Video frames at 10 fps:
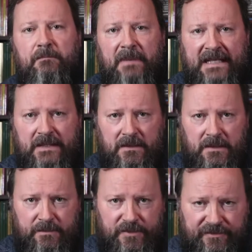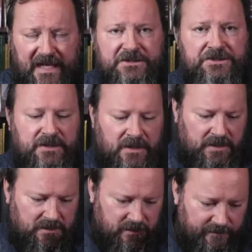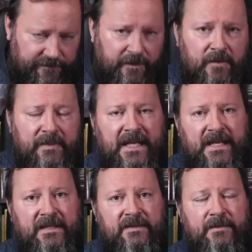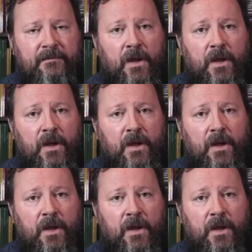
medical professional confirming it,